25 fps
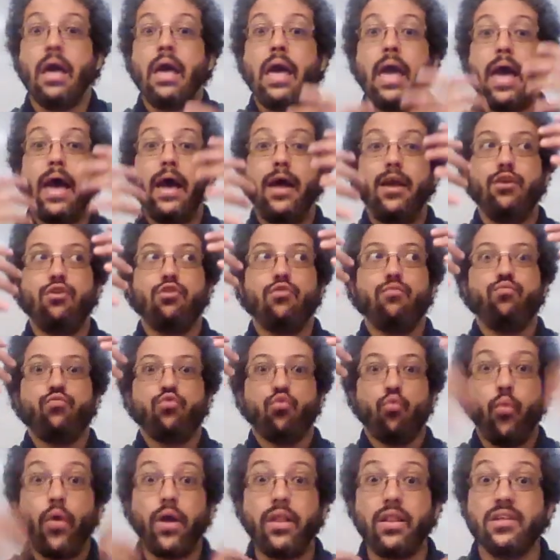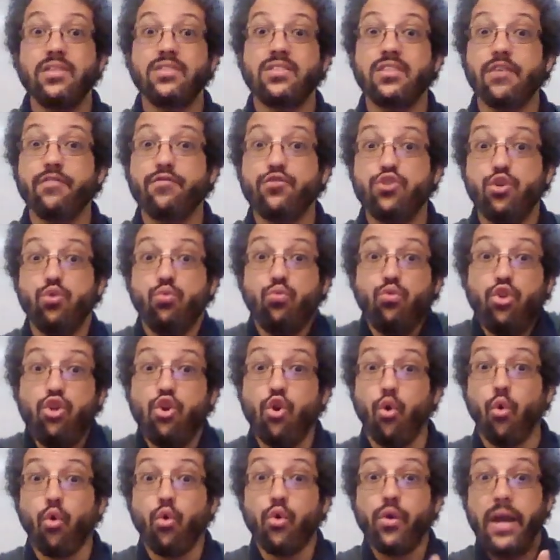and relative to
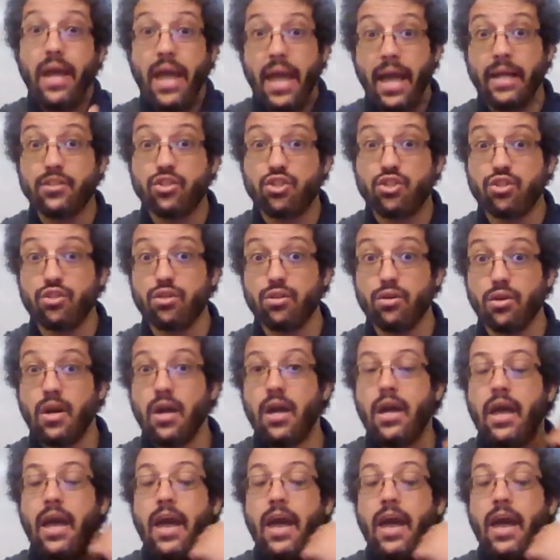your answer